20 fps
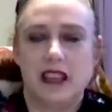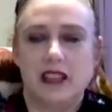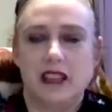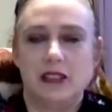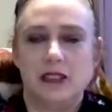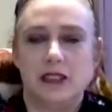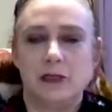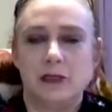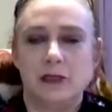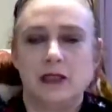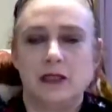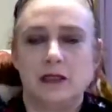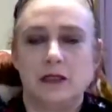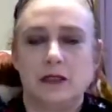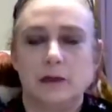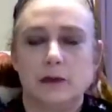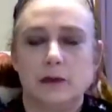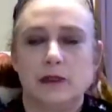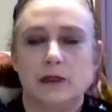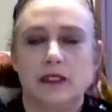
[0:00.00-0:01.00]
use it to
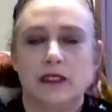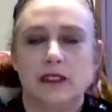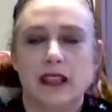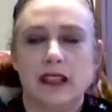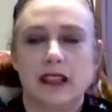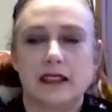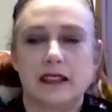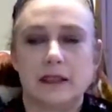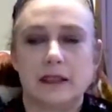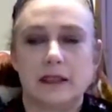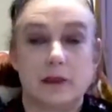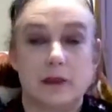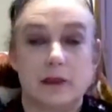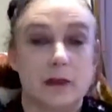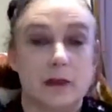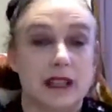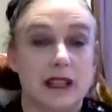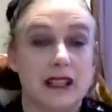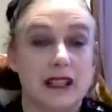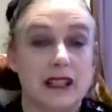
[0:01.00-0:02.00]
move clients up the
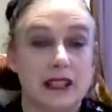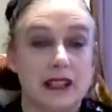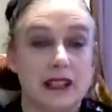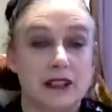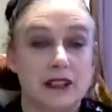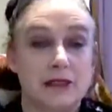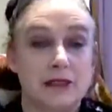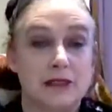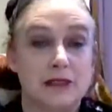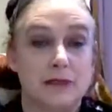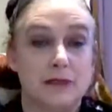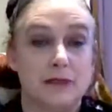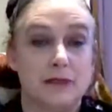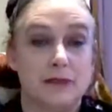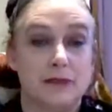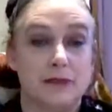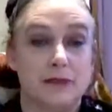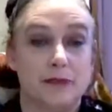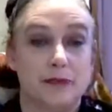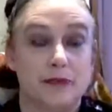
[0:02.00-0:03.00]
money ladder
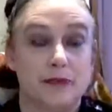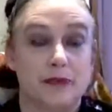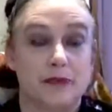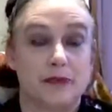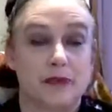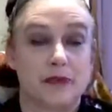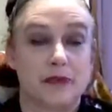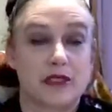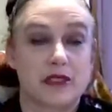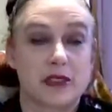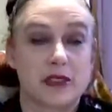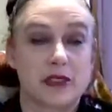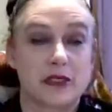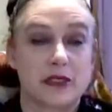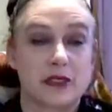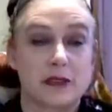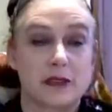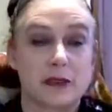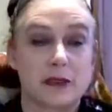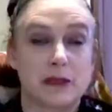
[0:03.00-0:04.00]
so that they're
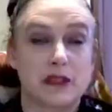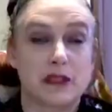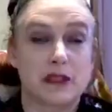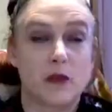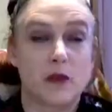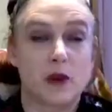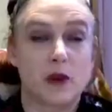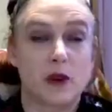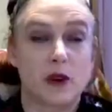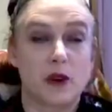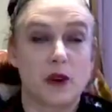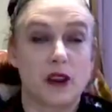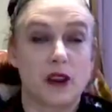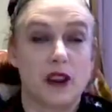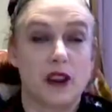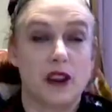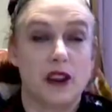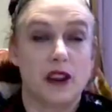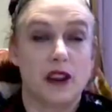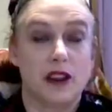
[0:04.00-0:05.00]
spending more
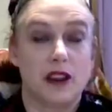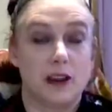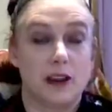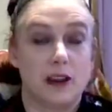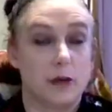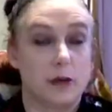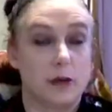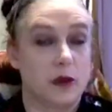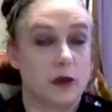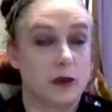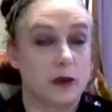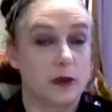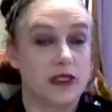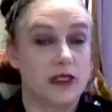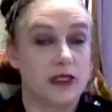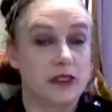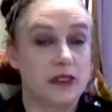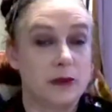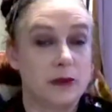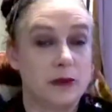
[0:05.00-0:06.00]
and more with
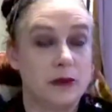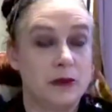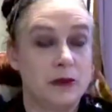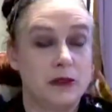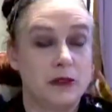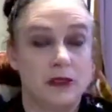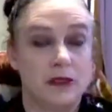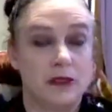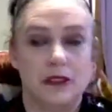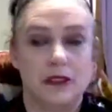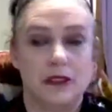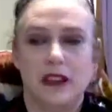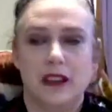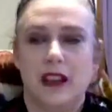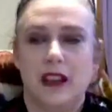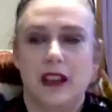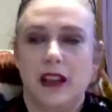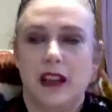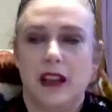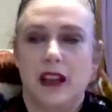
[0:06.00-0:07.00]
you.
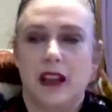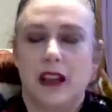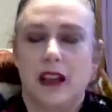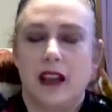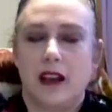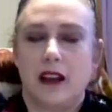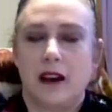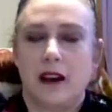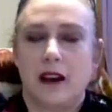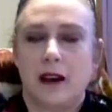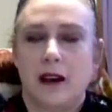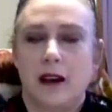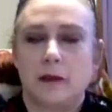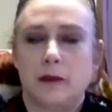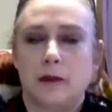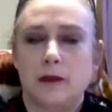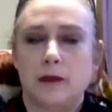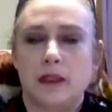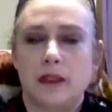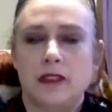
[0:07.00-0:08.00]

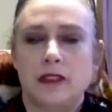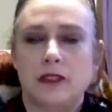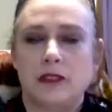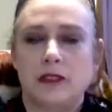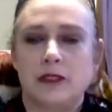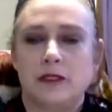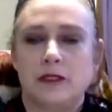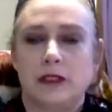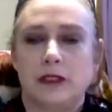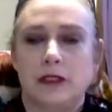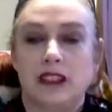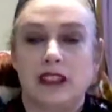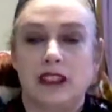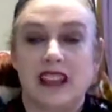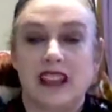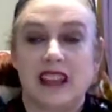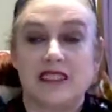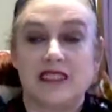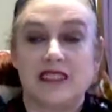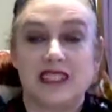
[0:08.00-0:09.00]
You might use it for
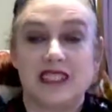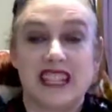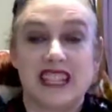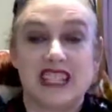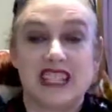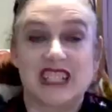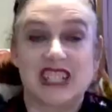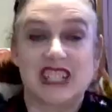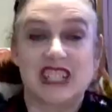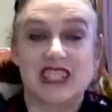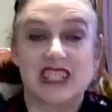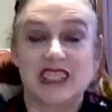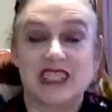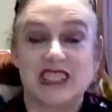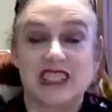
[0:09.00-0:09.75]
client retention.